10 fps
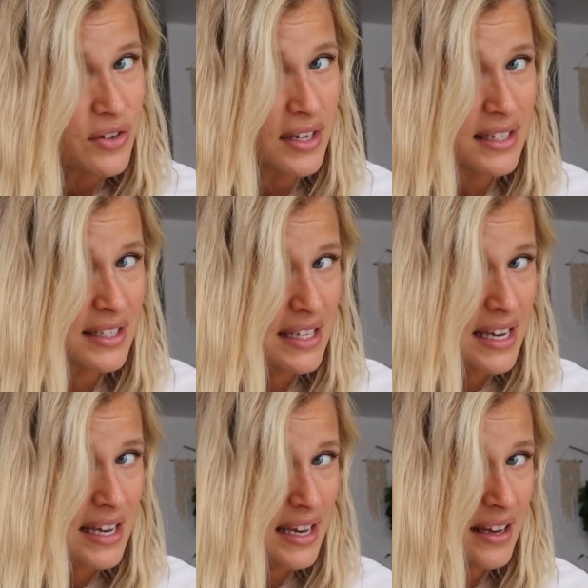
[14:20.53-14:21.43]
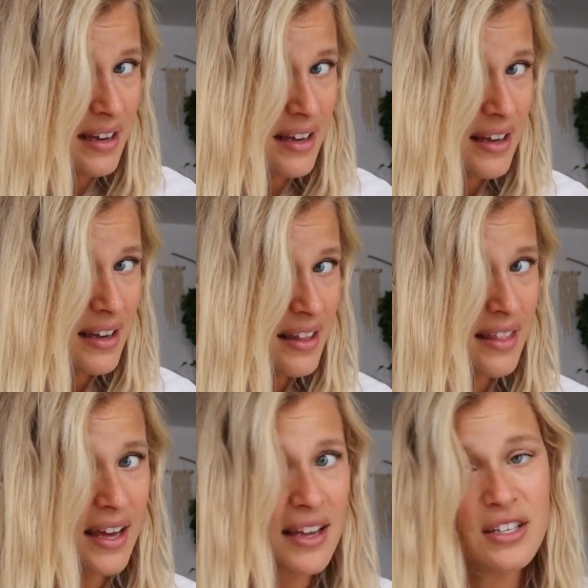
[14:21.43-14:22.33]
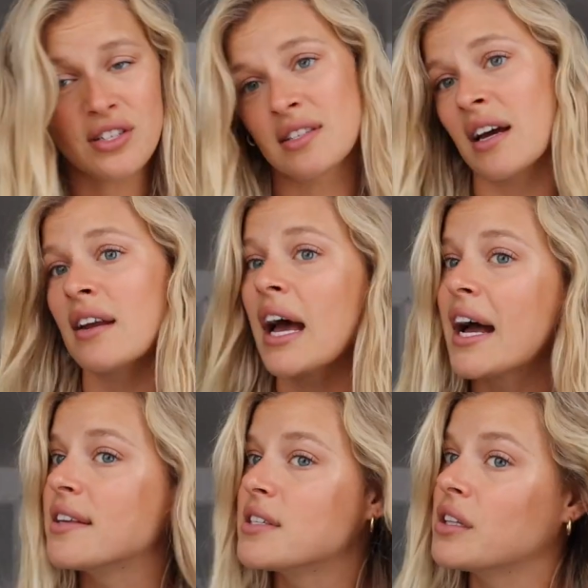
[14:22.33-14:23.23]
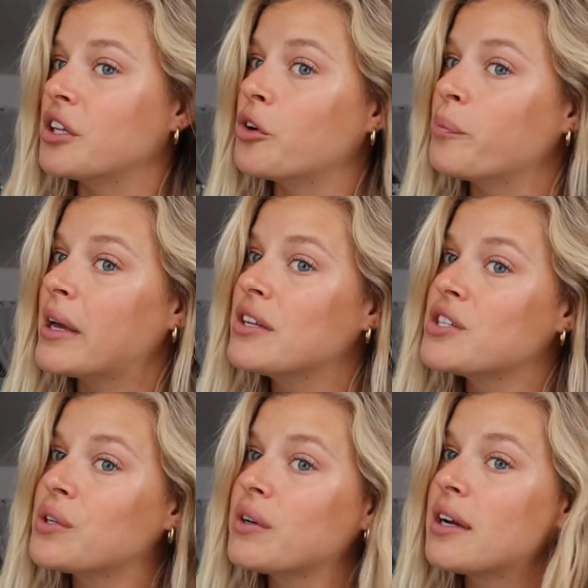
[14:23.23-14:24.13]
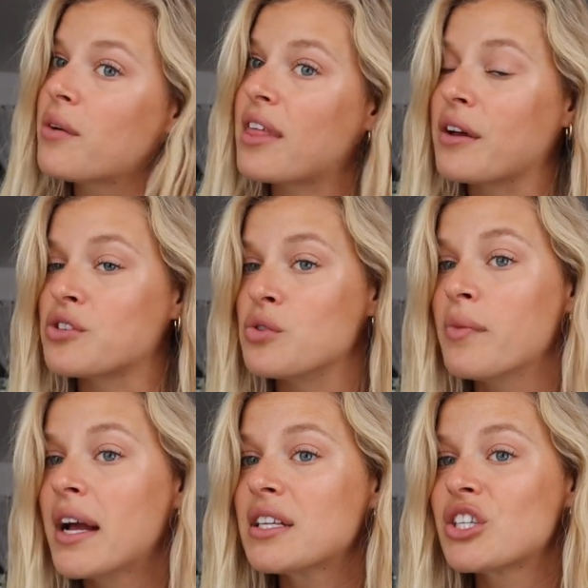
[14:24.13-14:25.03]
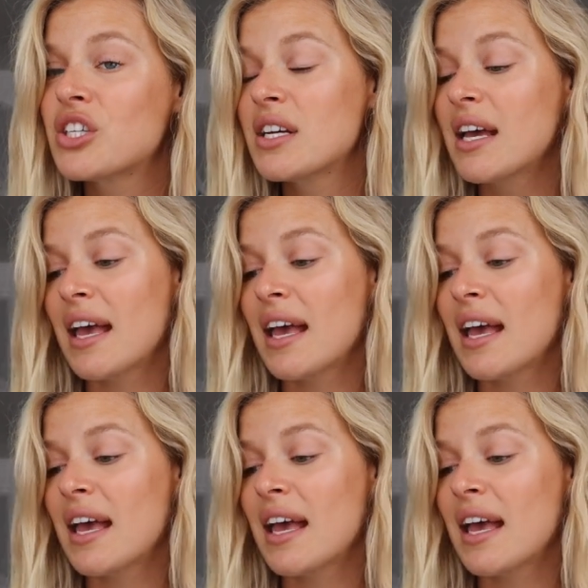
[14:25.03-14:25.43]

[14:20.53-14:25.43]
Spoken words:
You can see that it just kind of adds a little bend to it without too much,